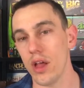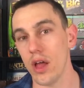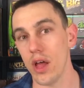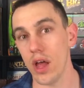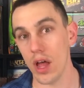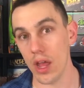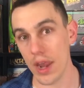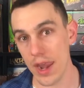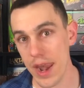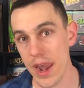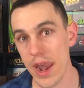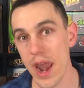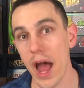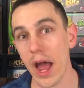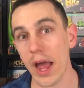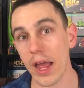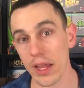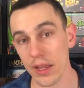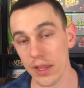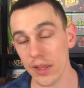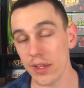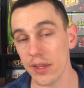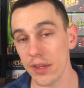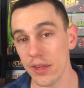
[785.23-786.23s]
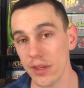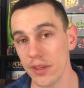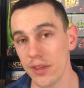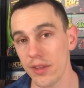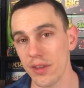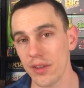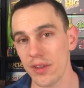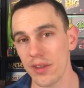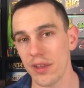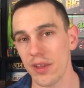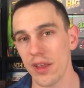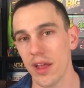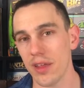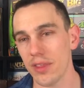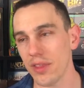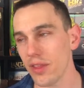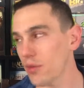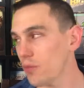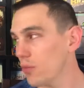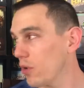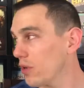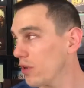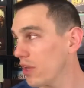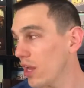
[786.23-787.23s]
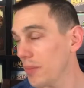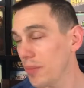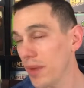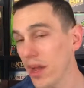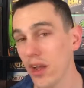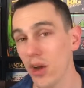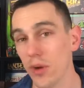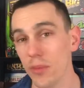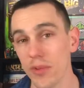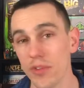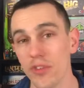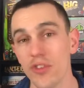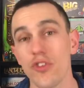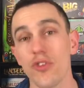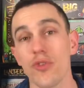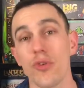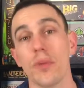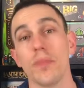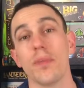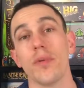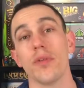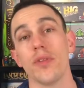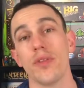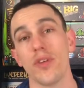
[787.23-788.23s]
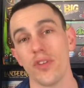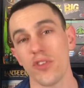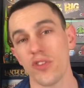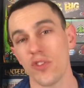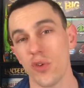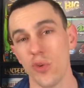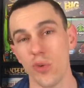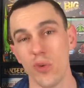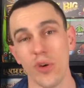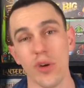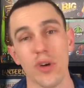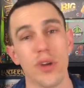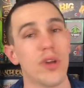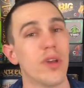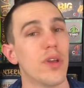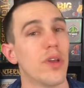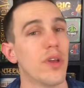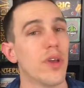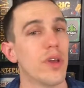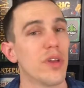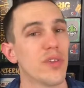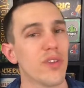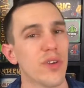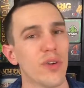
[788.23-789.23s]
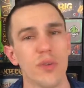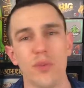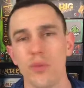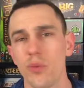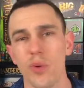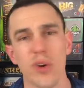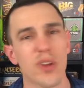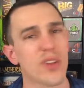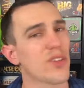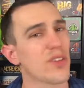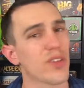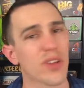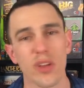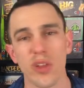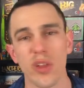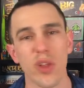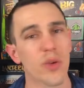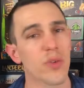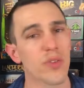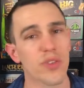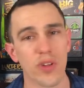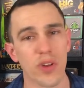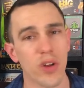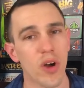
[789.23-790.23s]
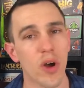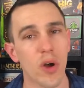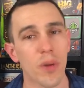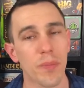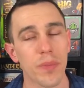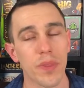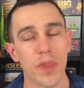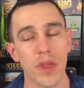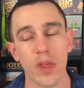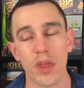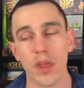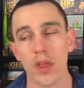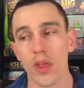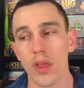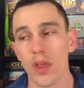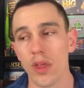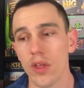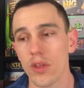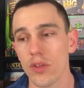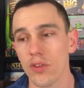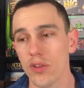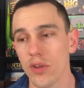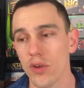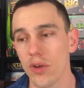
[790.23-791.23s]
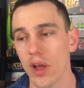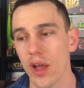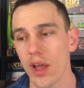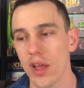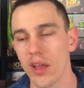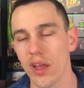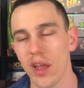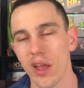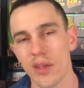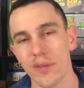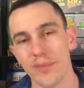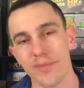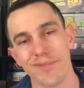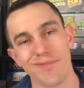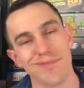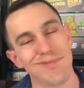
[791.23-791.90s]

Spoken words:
annihilated. I think one game I almost tripled their score, so wasn't close at all. So I